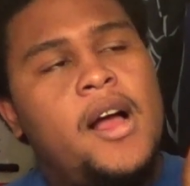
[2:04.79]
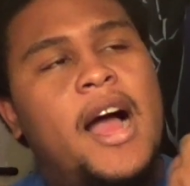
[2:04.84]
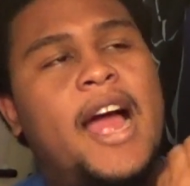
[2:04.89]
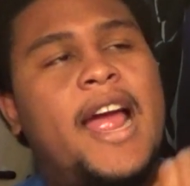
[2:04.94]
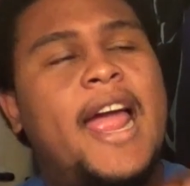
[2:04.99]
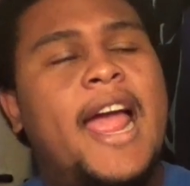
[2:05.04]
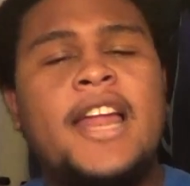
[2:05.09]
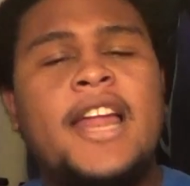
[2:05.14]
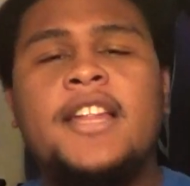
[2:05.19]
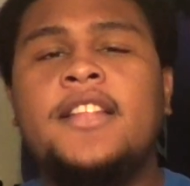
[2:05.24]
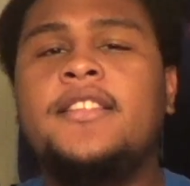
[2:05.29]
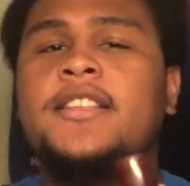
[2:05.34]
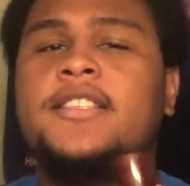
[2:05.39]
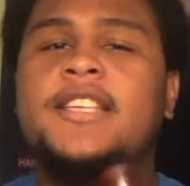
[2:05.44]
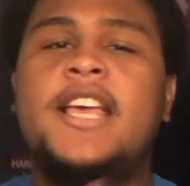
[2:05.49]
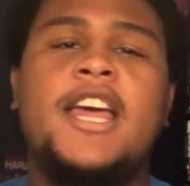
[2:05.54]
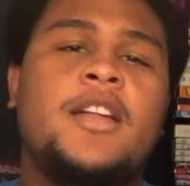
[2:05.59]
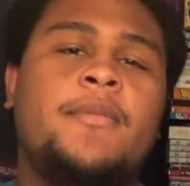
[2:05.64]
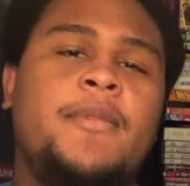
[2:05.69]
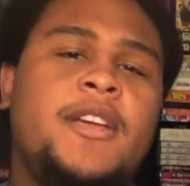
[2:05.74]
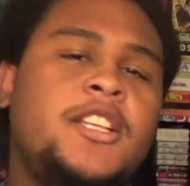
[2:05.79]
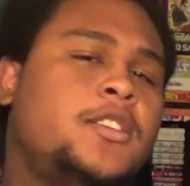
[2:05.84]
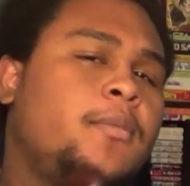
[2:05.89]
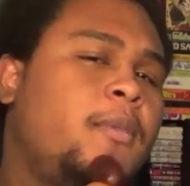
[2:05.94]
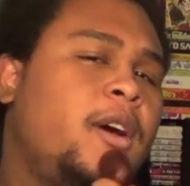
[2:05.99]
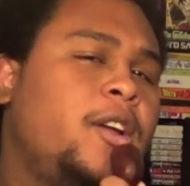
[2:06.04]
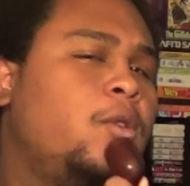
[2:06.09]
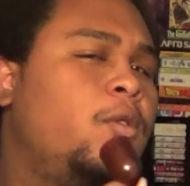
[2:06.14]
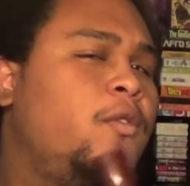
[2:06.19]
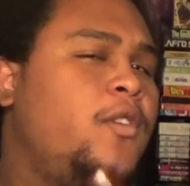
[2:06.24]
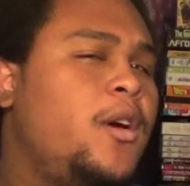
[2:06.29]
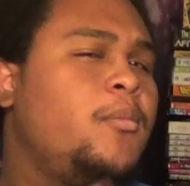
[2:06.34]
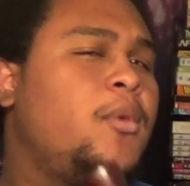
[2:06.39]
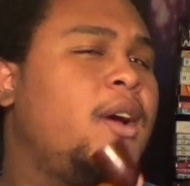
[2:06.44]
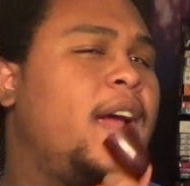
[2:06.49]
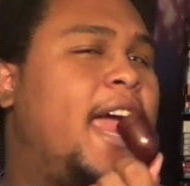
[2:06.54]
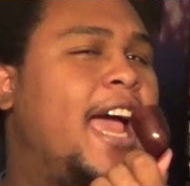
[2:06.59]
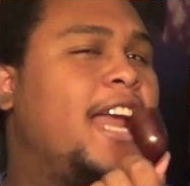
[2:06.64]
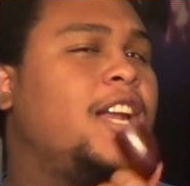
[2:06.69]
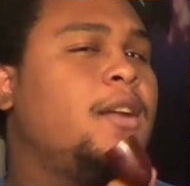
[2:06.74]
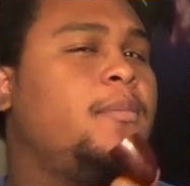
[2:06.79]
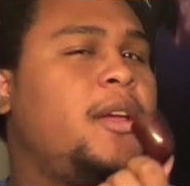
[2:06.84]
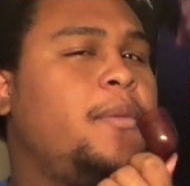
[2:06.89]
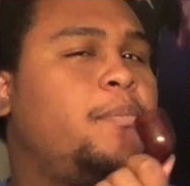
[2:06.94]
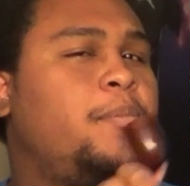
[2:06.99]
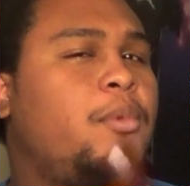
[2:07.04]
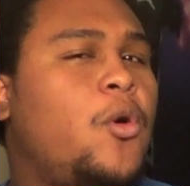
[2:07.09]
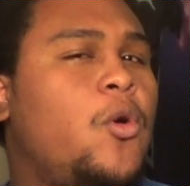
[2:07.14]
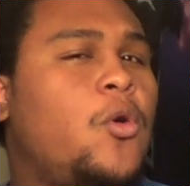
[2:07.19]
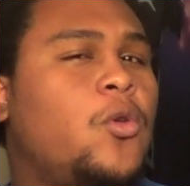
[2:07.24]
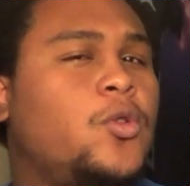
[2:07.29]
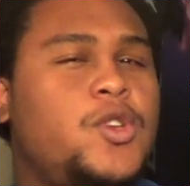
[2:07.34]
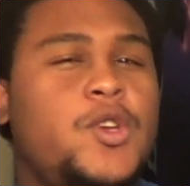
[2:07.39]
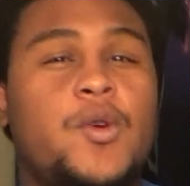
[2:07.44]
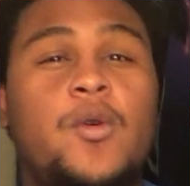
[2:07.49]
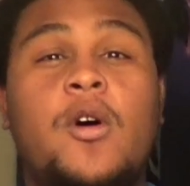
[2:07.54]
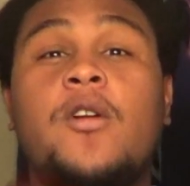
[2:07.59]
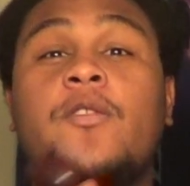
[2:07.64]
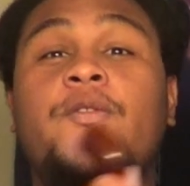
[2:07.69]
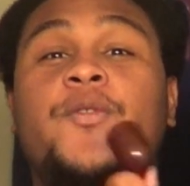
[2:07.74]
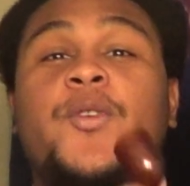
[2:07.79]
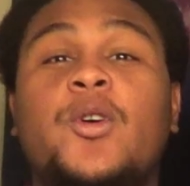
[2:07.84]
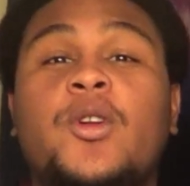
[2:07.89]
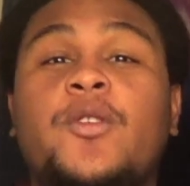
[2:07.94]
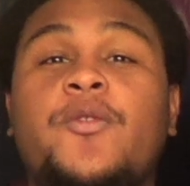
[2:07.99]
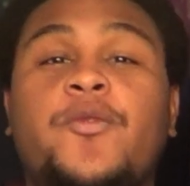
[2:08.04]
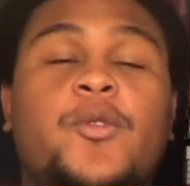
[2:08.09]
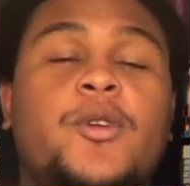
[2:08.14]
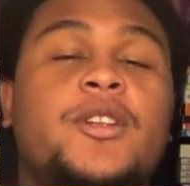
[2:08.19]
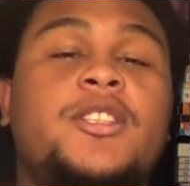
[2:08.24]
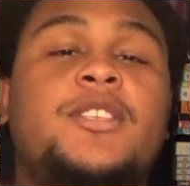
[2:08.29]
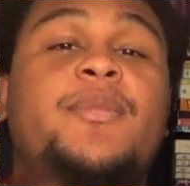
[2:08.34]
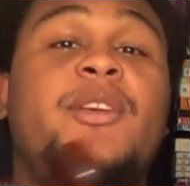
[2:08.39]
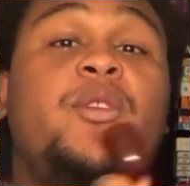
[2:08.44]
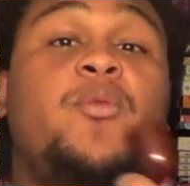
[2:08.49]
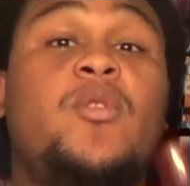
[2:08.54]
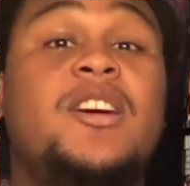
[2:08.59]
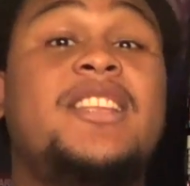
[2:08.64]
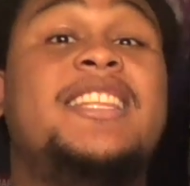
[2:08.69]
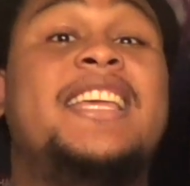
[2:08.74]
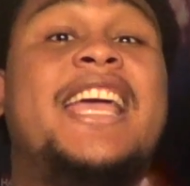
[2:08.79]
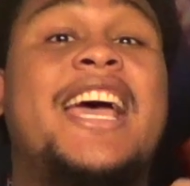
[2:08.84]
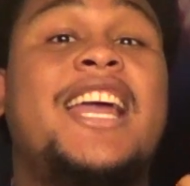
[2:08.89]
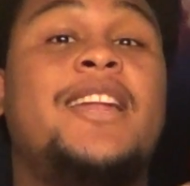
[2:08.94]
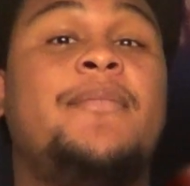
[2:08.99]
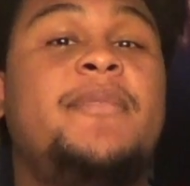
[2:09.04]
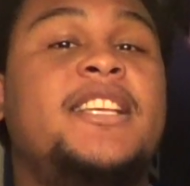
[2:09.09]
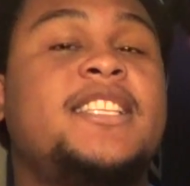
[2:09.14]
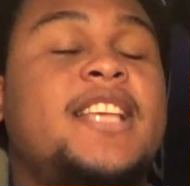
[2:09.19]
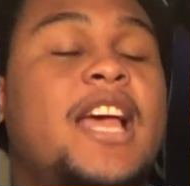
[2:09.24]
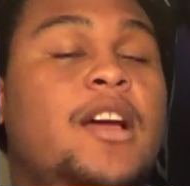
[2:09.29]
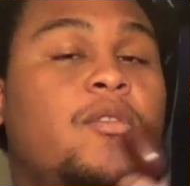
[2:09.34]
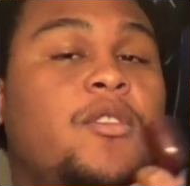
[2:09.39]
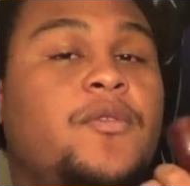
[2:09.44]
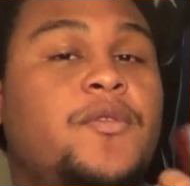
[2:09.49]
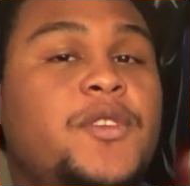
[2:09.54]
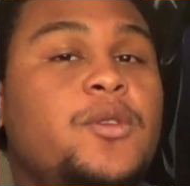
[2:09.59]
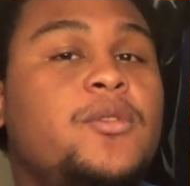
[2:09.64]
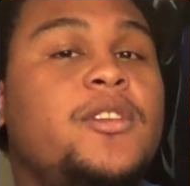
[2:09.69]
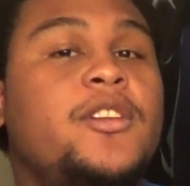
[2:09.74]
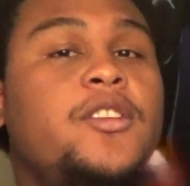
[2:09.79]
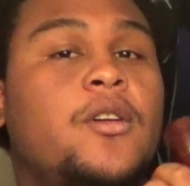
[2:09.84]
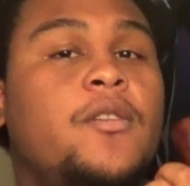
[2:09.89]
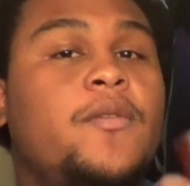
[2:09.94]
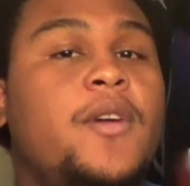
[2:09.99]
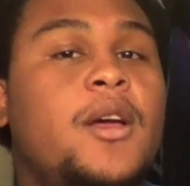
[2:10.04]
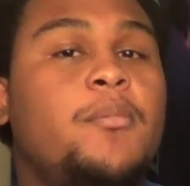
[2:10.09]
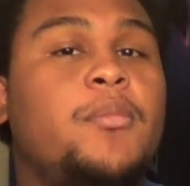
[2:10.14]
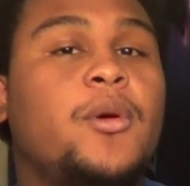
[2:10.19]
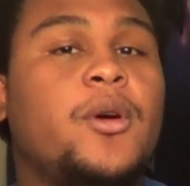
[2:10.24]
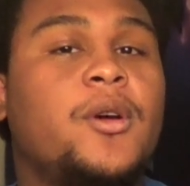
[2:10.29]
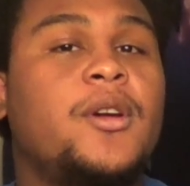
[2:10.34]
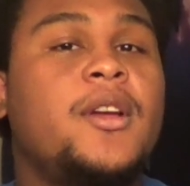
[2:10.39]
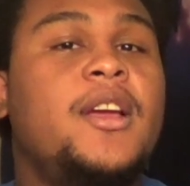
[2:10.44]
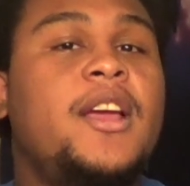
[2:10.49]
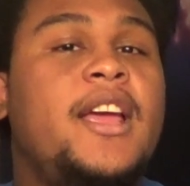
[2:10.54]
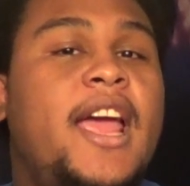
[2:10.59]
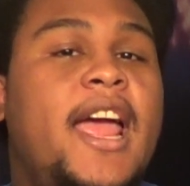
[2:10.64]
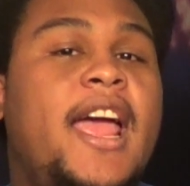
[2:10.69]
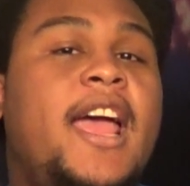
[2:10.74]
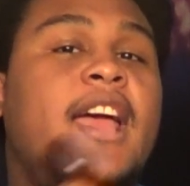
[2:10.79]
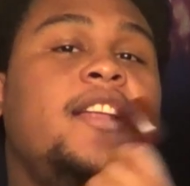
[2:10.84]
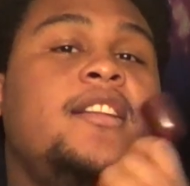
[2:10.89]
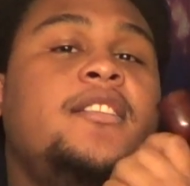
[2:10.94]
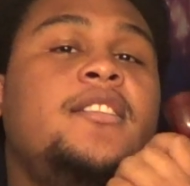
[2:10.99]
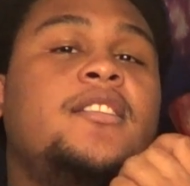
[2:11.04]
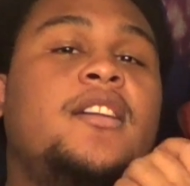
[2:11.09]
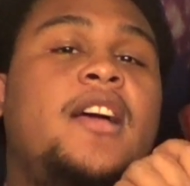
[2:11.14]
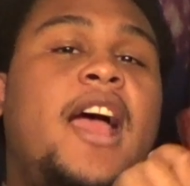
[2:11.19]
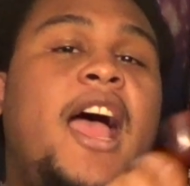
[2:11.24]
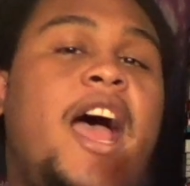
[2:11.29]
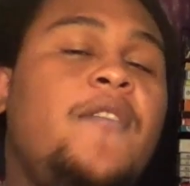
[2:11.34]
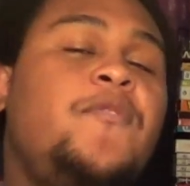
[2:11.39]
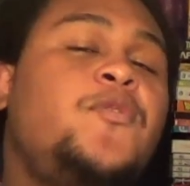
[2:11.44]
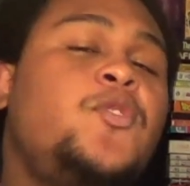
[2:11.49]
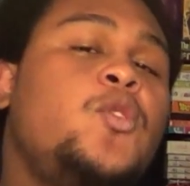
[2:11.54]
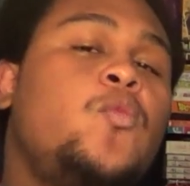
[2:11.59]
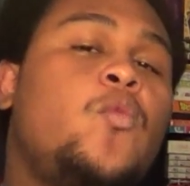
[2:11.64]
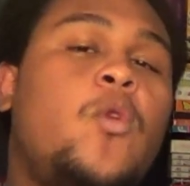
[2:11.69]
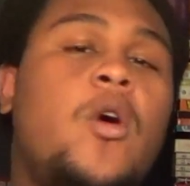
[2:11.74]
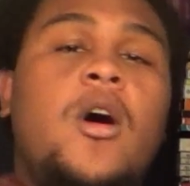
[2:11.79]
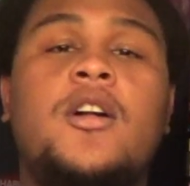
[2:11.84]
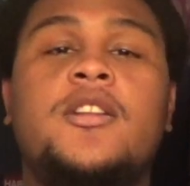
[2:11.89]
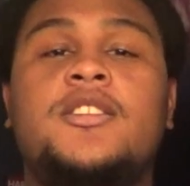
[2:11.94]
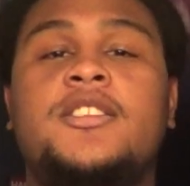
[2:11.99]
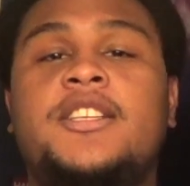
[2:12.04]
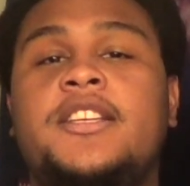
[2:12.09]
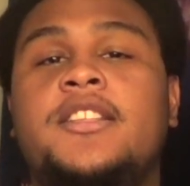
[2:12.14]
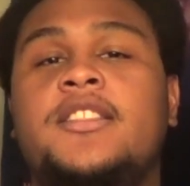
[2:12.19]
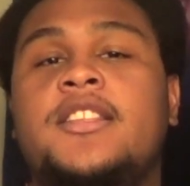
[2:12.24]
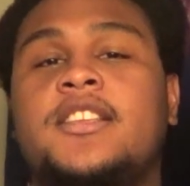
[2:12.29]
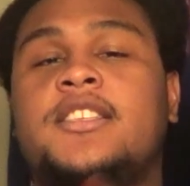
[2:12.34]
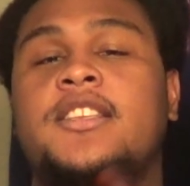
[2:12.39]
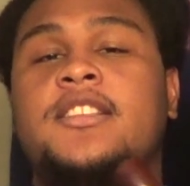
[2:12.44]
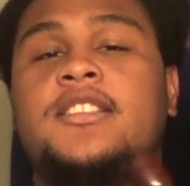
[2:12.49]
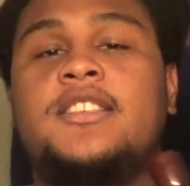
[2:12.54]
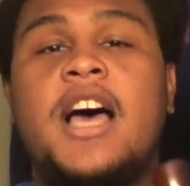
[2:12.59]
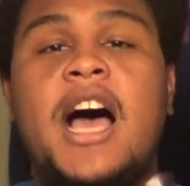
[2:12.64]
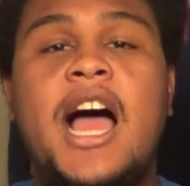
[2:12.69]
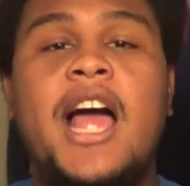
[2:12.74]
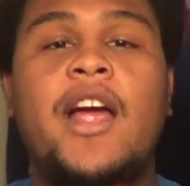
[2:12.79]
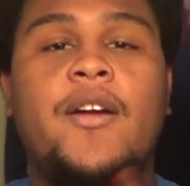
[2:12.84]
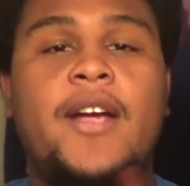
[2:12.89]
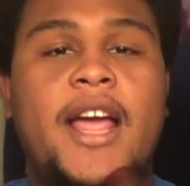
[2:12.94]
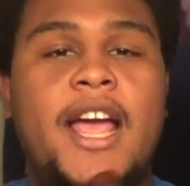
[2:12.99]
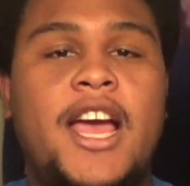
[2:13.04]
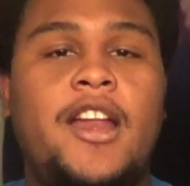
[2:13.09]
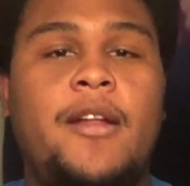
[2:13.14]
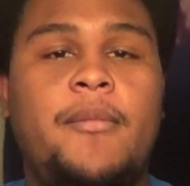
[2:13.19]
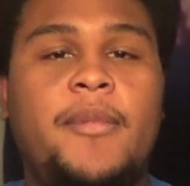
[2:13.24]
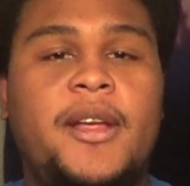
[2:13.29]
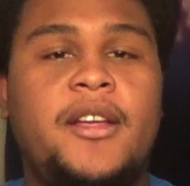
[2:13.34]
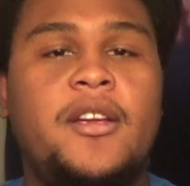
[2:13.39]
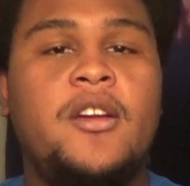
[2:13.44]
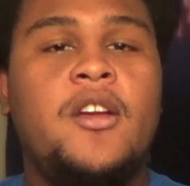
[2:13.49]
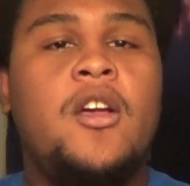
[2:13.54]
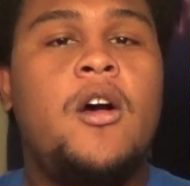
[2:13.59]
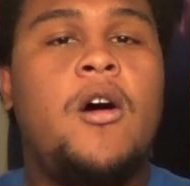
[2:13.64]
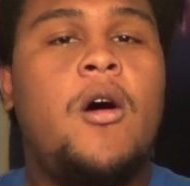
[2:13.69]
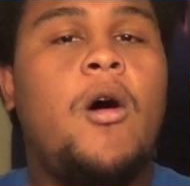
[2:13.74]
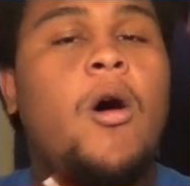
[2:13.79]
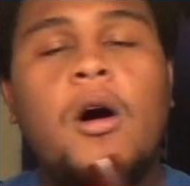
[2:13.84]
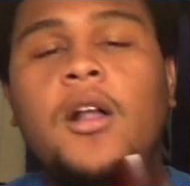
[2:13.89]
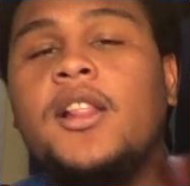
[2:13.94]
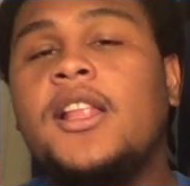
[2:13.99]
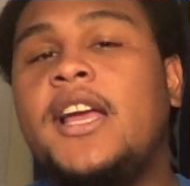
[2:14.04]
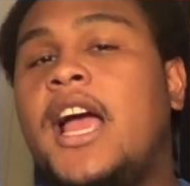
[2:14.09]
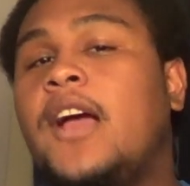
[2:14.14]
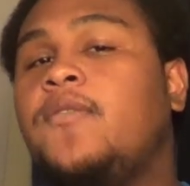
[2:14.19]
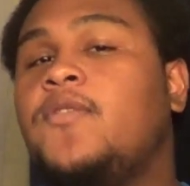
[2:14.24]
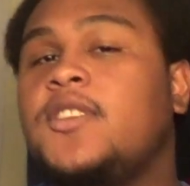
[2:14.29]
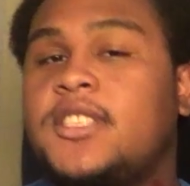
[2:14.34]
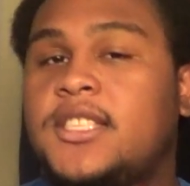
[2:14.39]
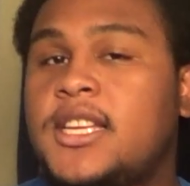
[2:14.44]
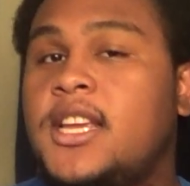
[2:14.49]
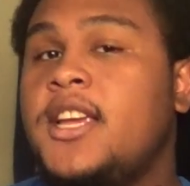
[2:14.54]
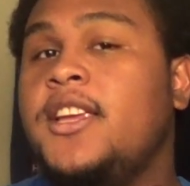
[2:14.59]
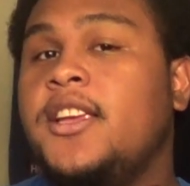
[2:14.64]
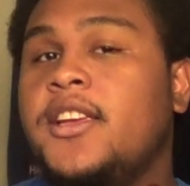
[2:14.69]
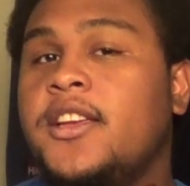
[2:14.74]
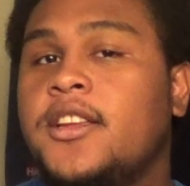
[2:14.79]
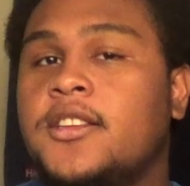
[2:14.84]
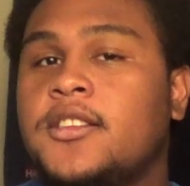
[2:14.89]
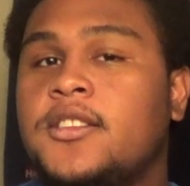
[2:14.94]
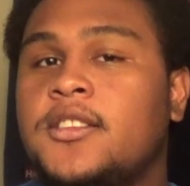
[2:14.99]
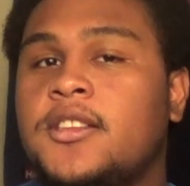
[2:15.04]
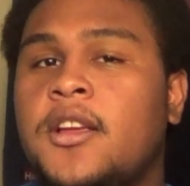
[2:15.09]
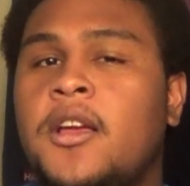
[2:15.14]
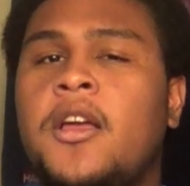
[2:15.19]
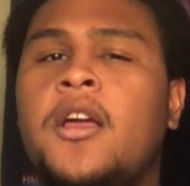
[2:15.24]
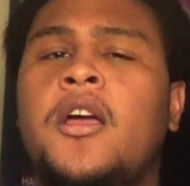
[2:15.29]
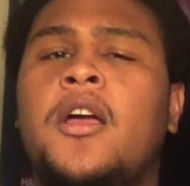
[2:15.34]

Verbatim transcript: I added this anime to my November anime poll. You all voted for it to be one of the animes I reviewed in November, and after watching this entire anime, all I have to say is,